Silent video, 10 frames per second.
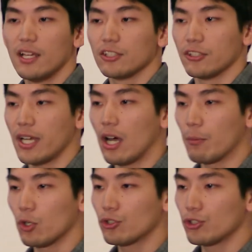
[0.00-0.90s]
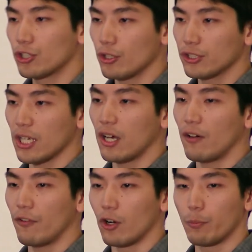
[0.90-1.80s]
So now I'm going to show you some
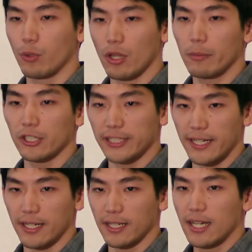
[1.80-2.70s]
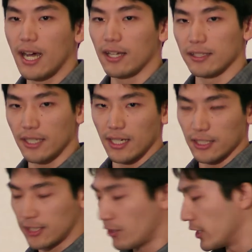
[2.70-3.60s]
of our preliminary data on the
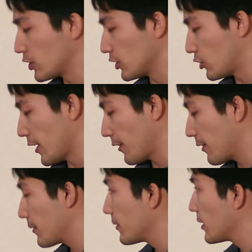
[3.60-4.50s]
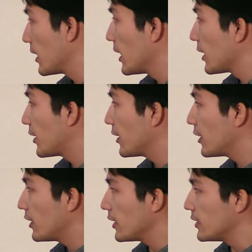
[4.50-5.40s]
cell adhesion strength.
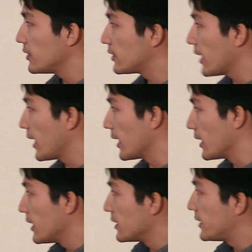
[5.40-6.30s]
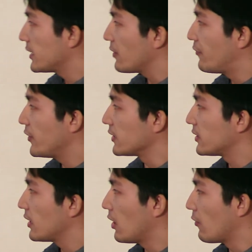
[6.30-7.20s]
Here is a data
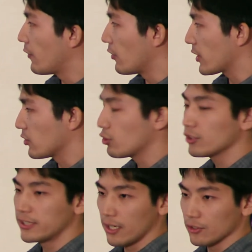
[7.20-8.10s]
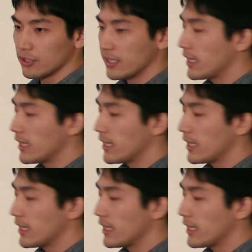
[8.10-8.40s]
fit of our control cells,